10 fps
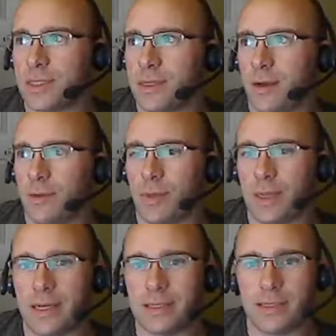is not
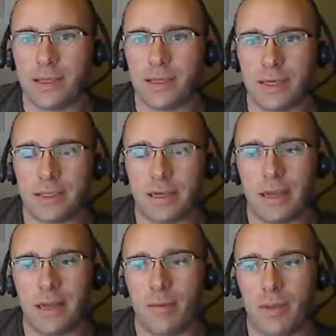really necessary because,
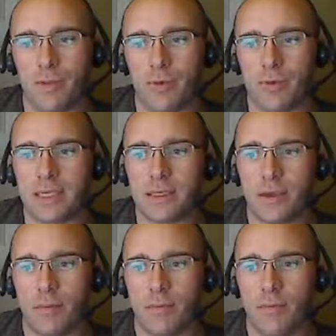again, I mean, there is
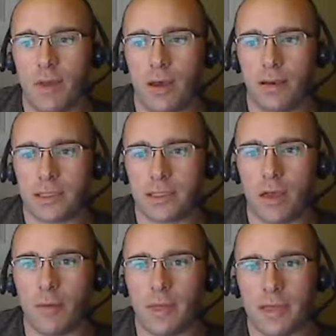some
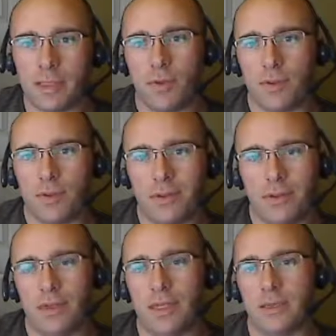sloppiness built
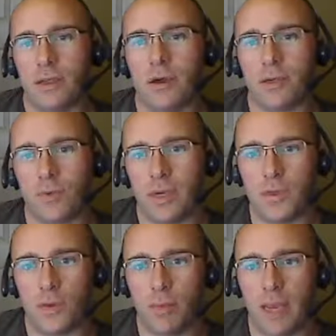into these locks, right?
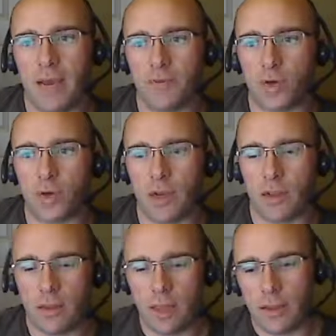So you may have to
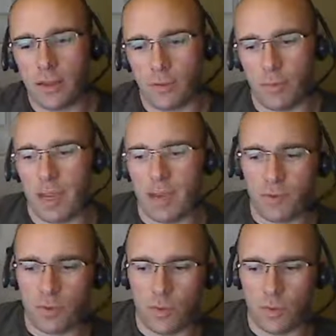
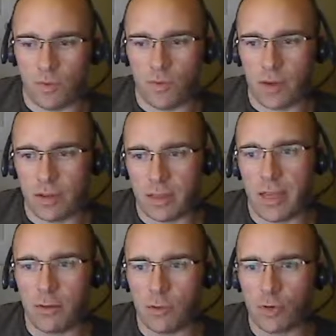to file it
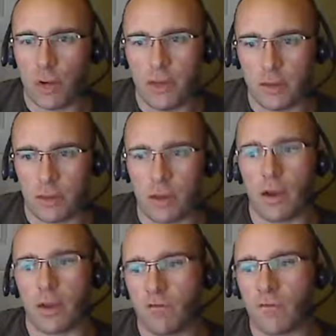down, try it in the
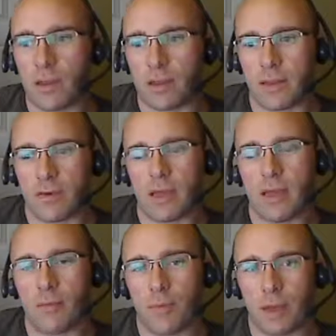lock, and file it down
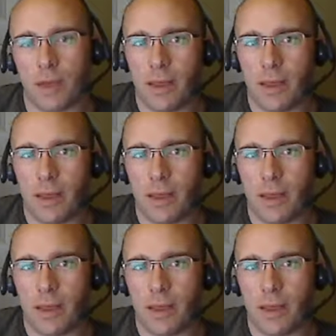again, but